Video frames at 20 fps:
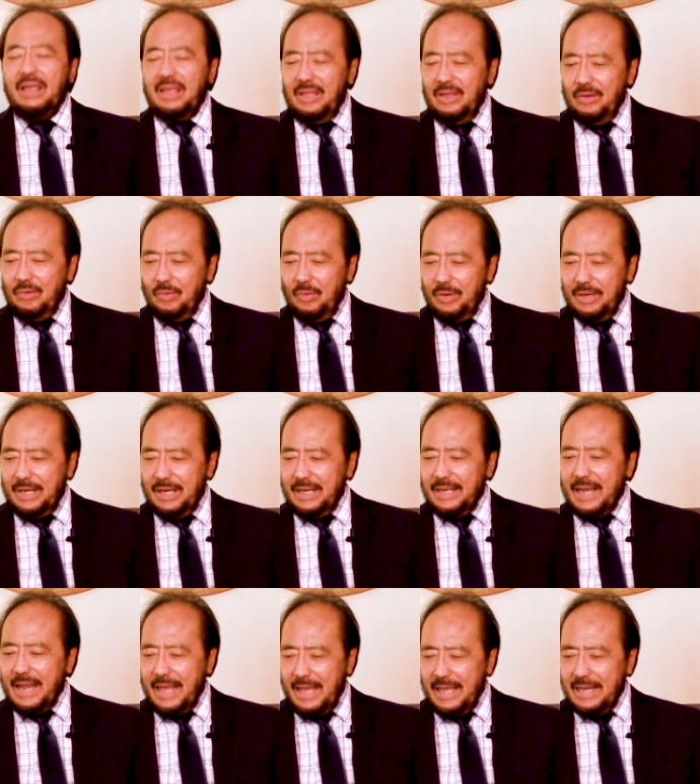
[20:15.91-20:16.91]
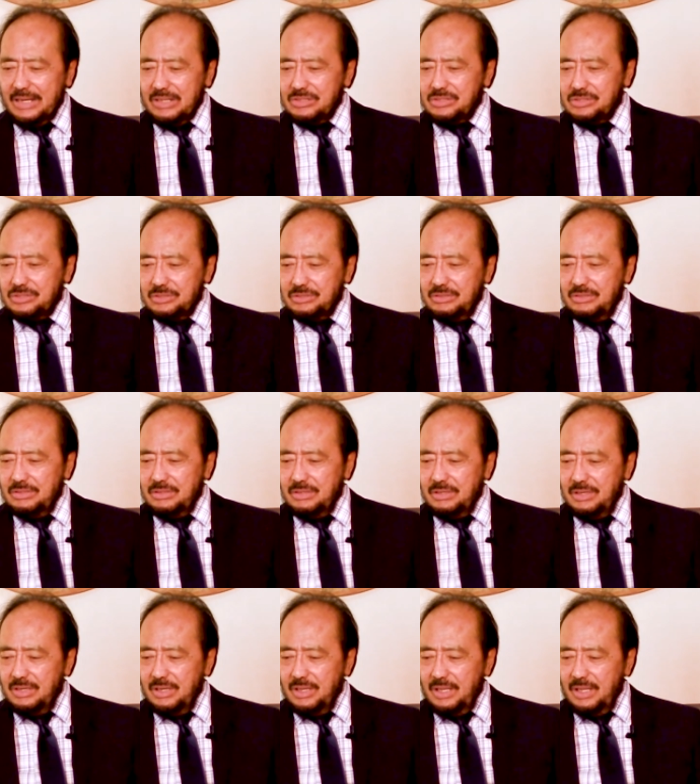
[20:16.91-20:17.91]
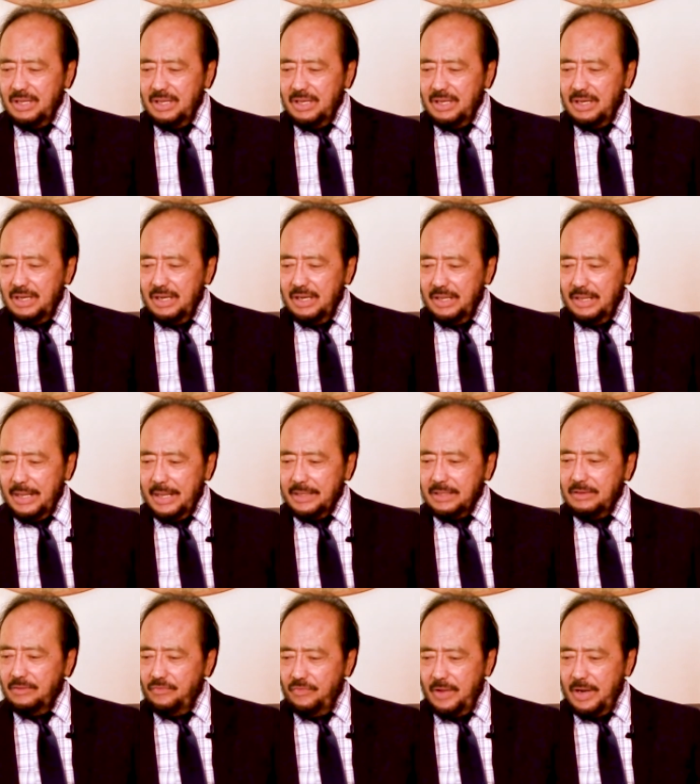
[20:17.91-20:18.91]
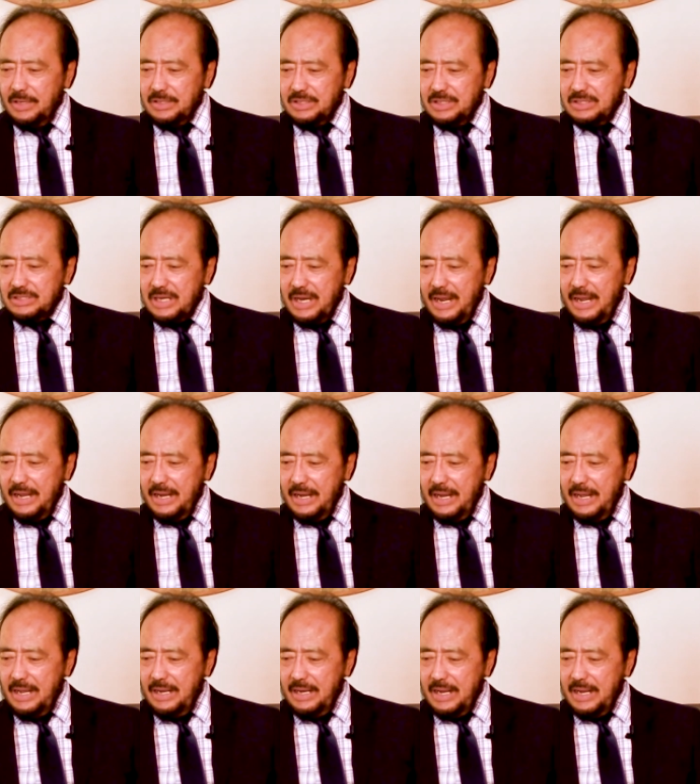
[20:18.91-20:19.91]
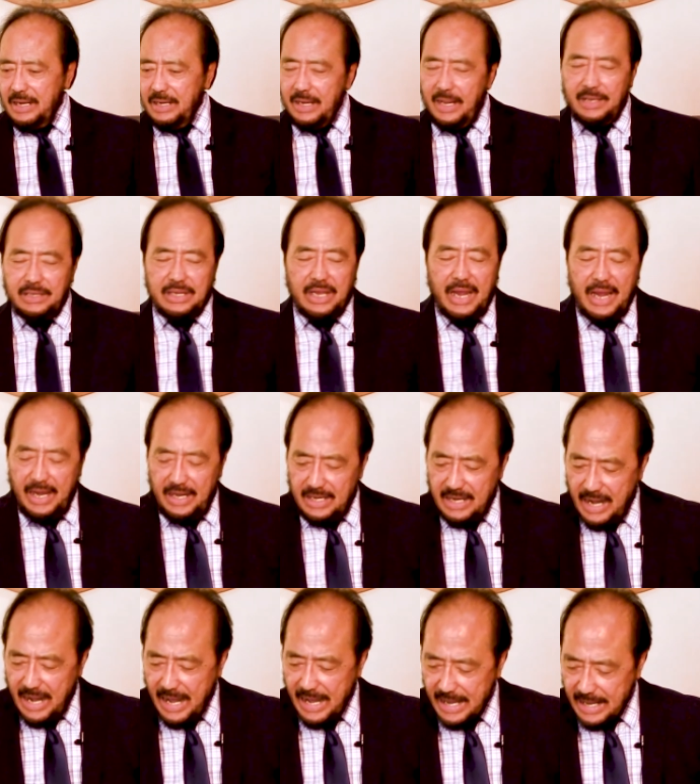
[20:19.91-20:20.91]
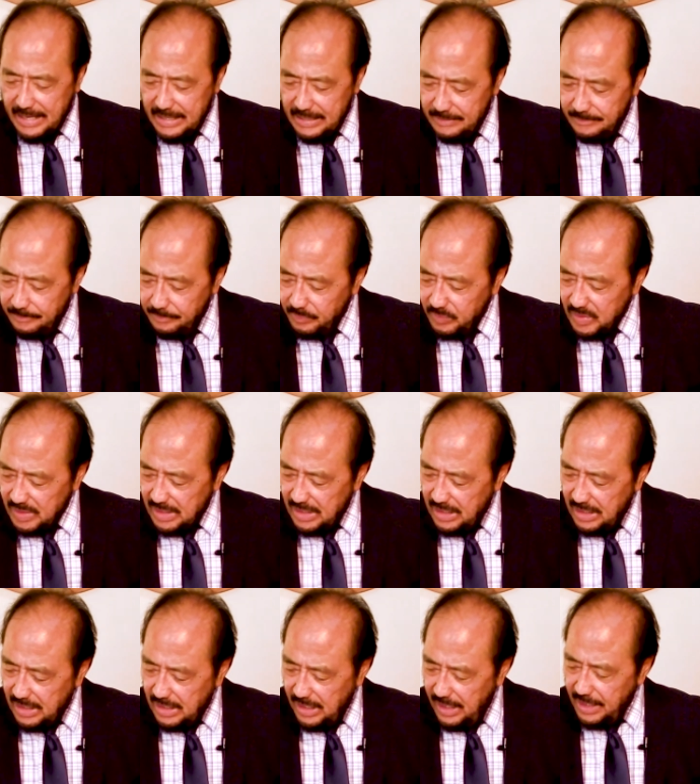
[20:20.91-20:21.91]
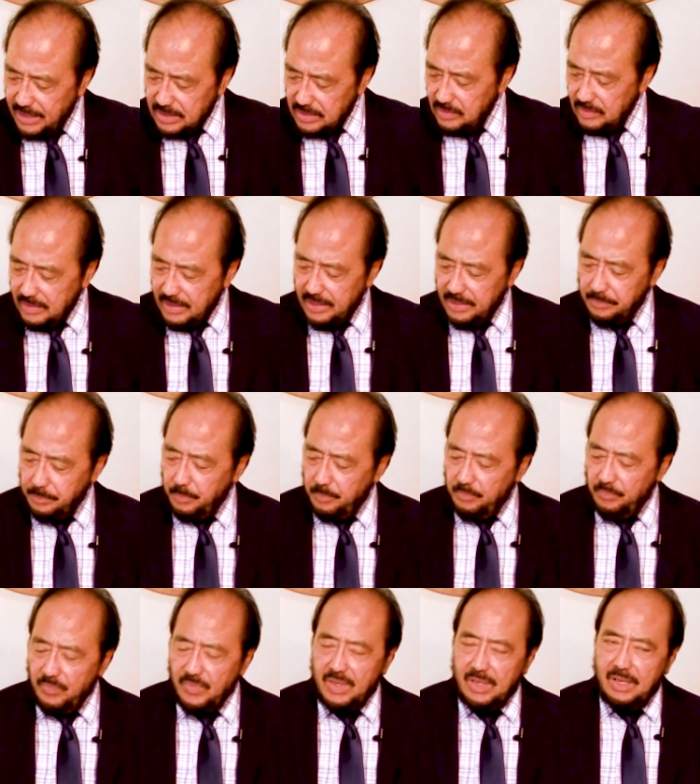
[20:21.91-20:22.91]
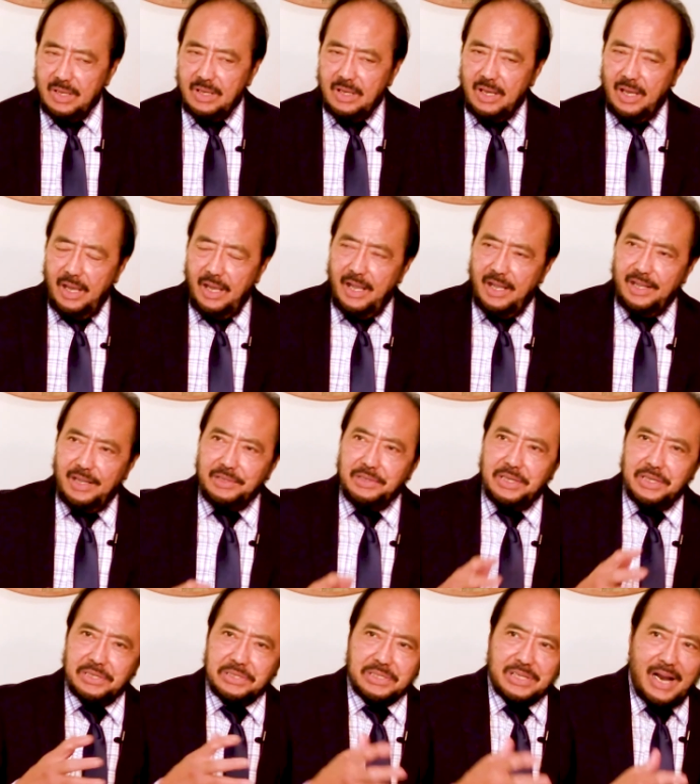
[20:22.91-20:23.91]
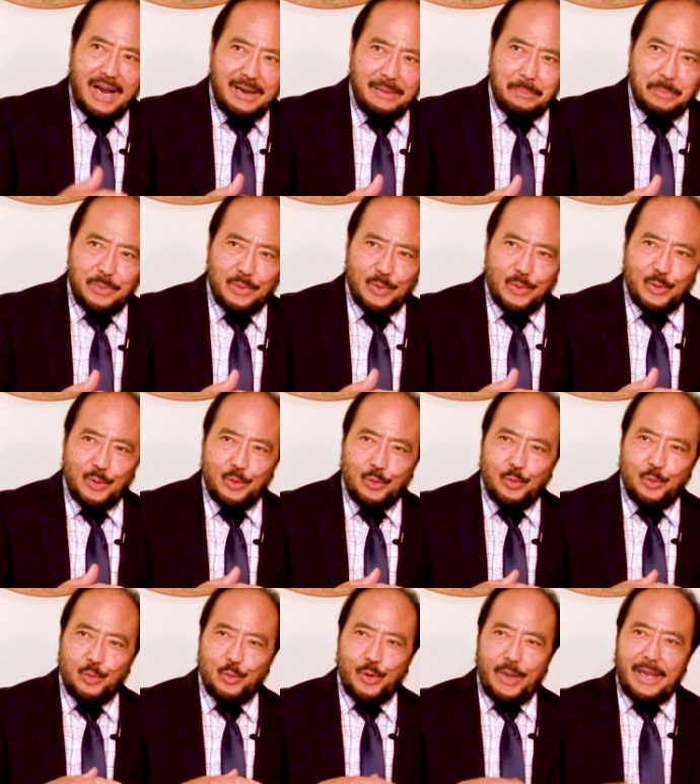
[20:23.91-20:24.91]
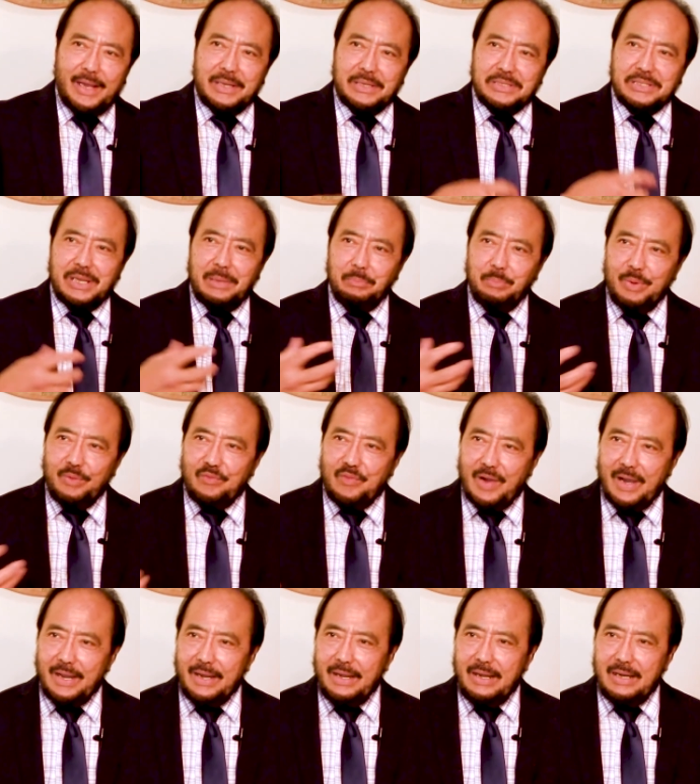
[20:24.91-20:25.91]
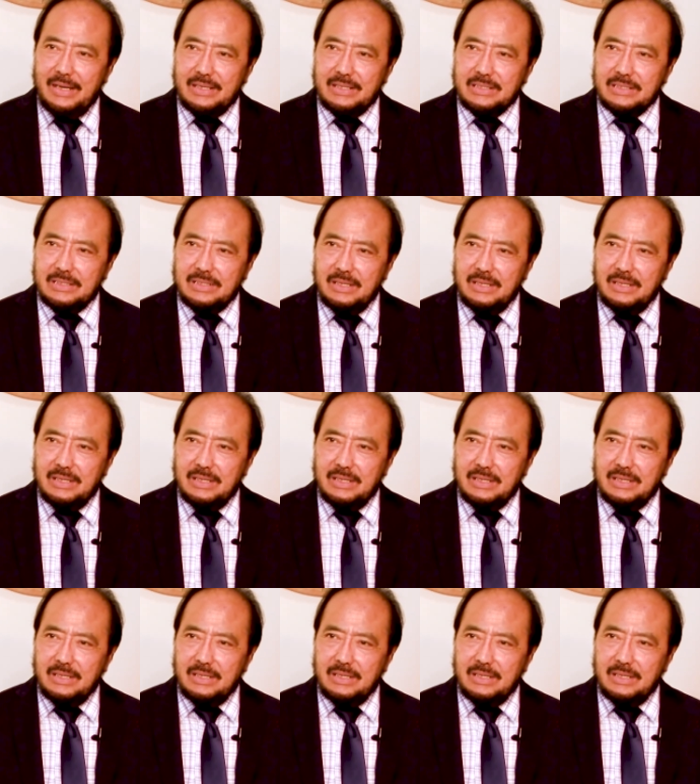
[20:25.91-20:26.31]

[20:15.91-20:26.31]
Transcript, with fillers: with that attitude that the Pharisees had and, and, and Cain had. Let's look at a disciple who exemplified this